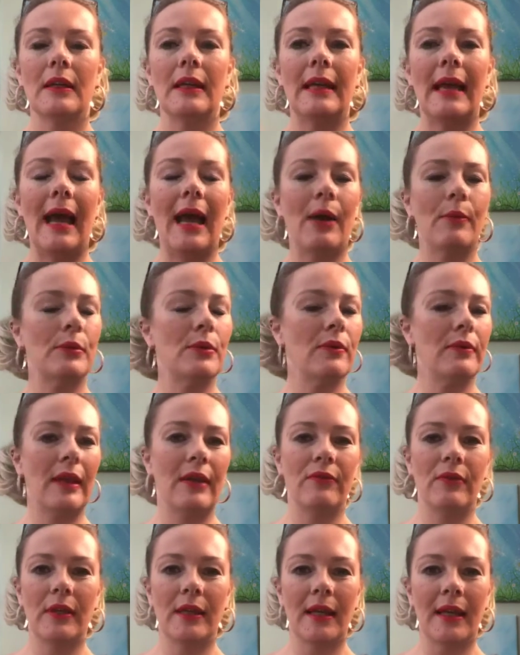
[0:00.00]
helps with
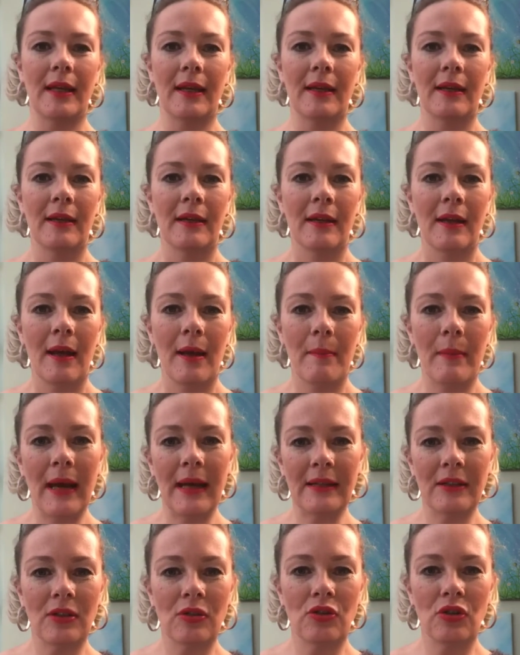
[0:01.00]
everything.
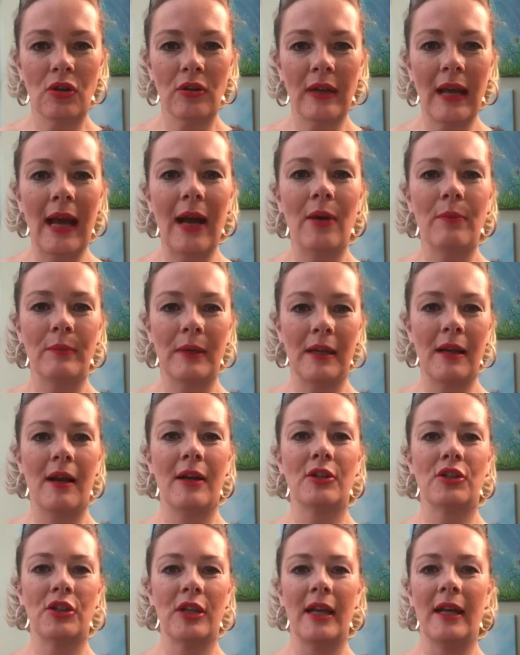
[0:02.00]
Amanda, John helped me
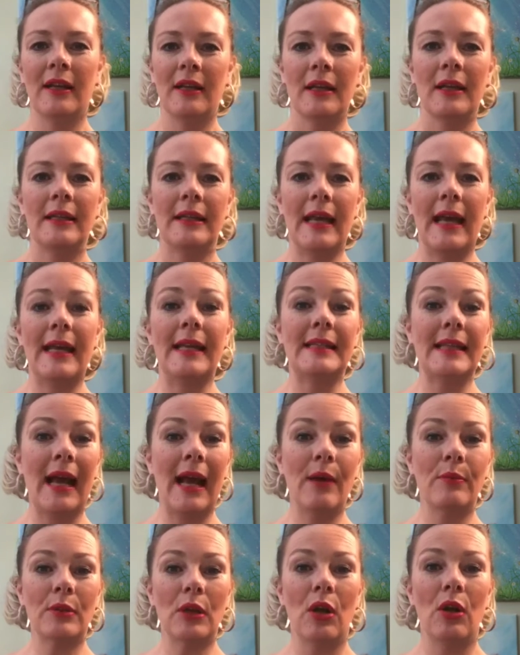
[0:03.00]
last year. Yeah, he's
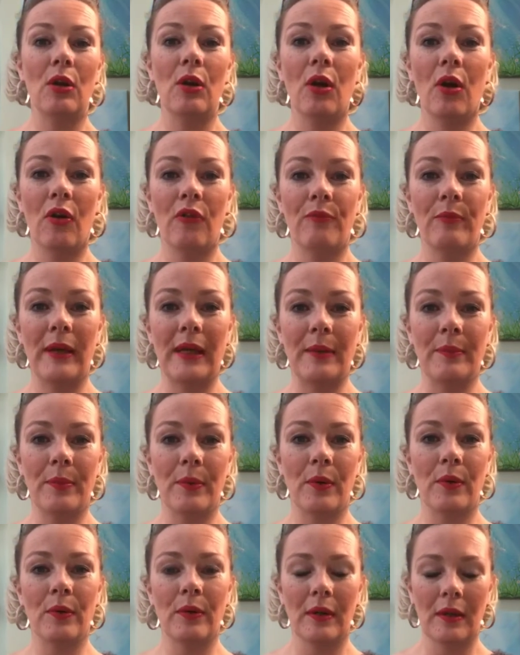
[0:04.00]
helped a lot of
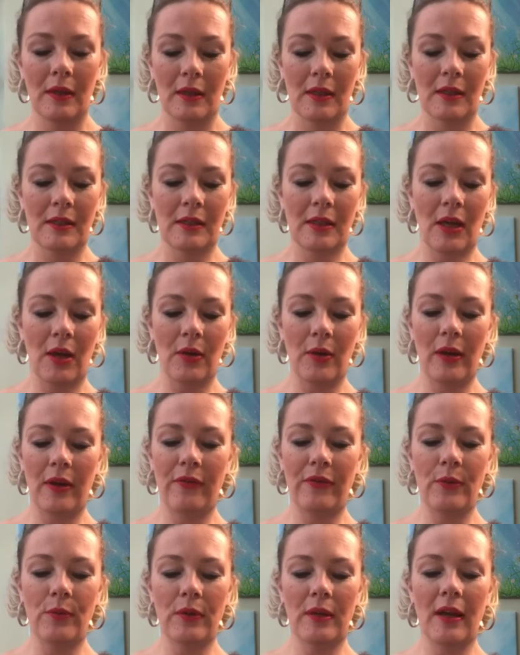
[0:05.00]
people. So
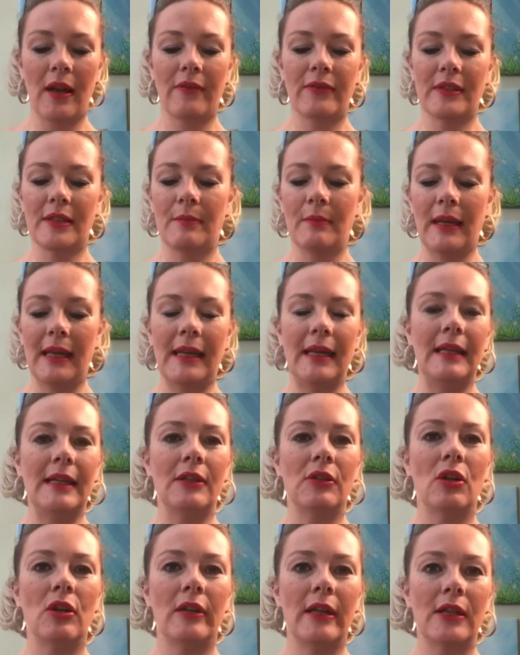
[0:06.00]
if you would love some
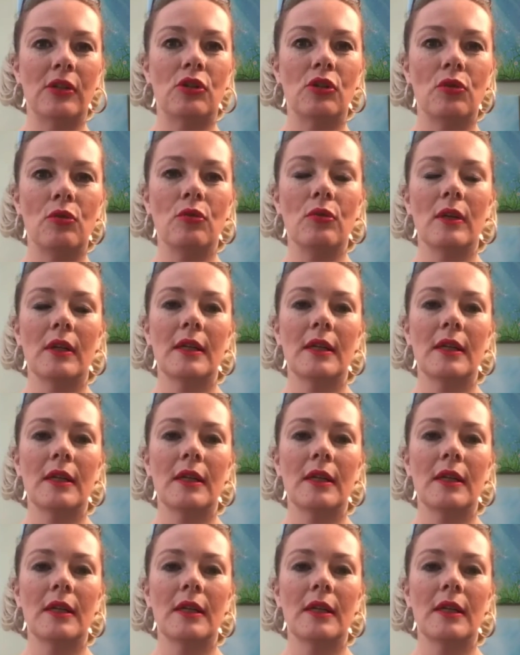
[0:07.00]
healing, then do